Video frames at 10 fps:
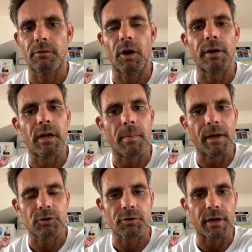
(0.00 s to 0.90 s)
an
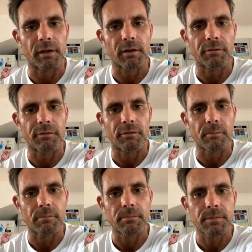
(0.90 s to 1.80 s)
email trail of
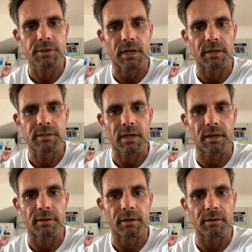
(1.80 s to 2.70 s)
them
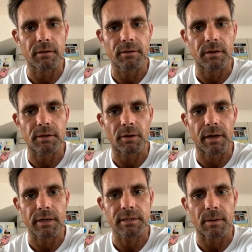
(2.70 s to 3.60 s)
stating that they don't
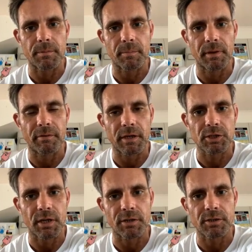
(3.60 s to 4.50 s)
accept the bill of
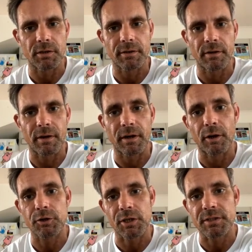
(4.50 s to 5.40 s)
exchange. So I
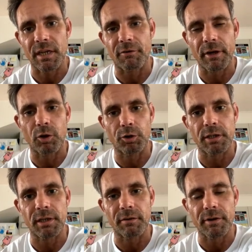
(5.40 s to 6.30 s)
also sent it recorded
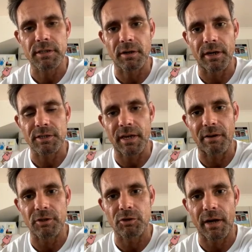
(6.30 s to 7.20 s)
delivery, so I actually have
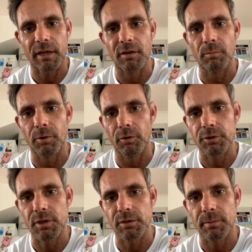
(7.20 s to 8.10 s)
a tracking number
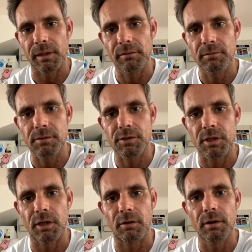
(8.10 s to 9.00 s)
also as well.
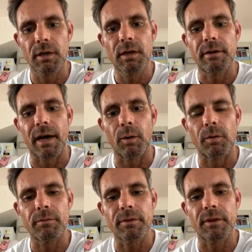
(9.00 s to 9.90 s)
So now the